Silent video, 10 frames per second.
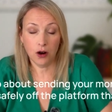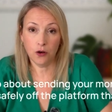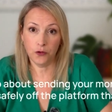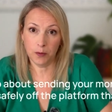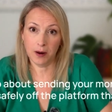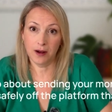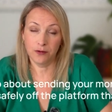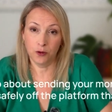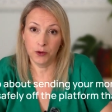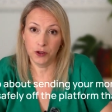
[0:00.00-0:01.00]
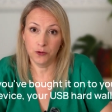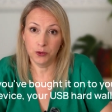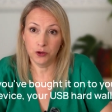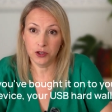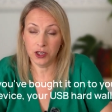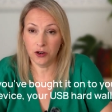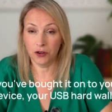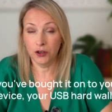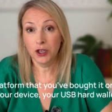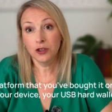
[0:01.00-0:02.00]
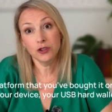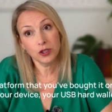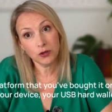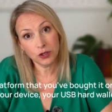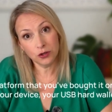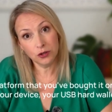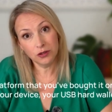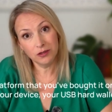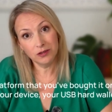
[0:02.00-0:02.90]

off the platform that you've bought it on to your